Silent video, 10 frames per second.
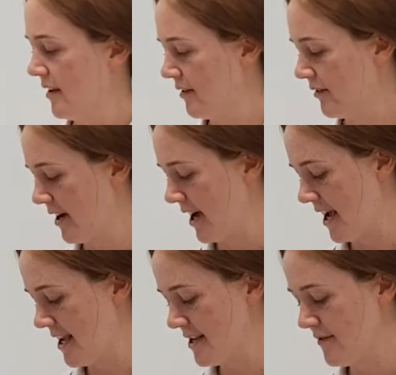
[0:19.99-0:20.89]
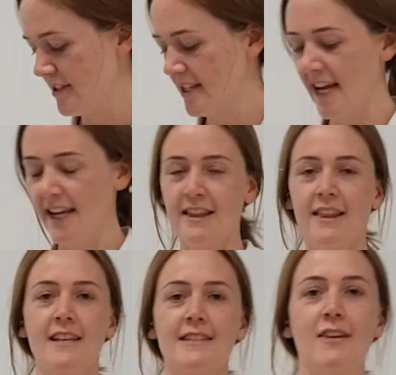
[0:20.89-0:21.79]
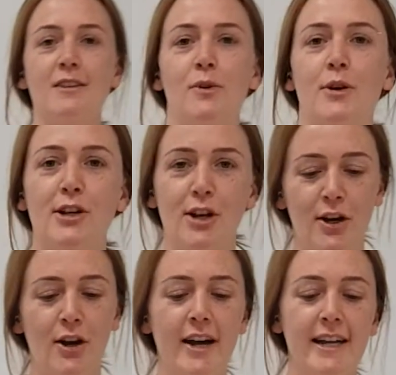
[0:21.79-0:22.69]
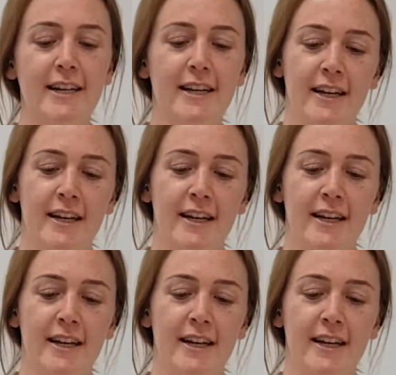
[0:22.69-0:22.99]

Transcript: Okay, so if I take this, that's what it would look like.